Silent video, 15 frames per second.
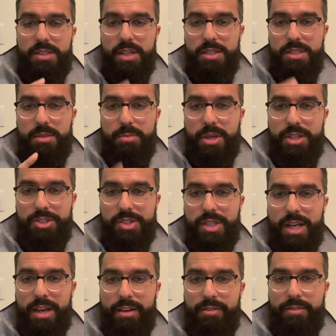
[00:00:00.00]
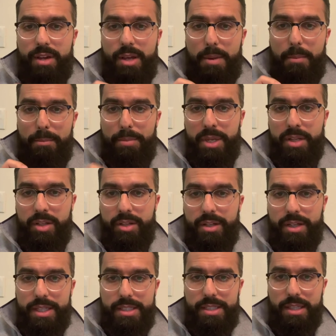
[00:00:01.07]
does the patient have
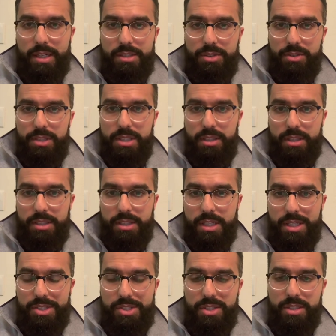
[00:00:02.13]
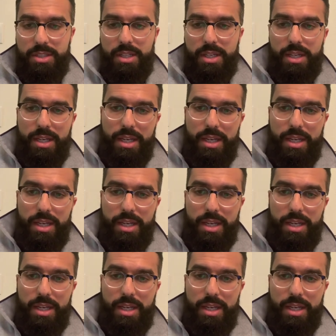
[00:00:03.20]
biliary ductal dilatation,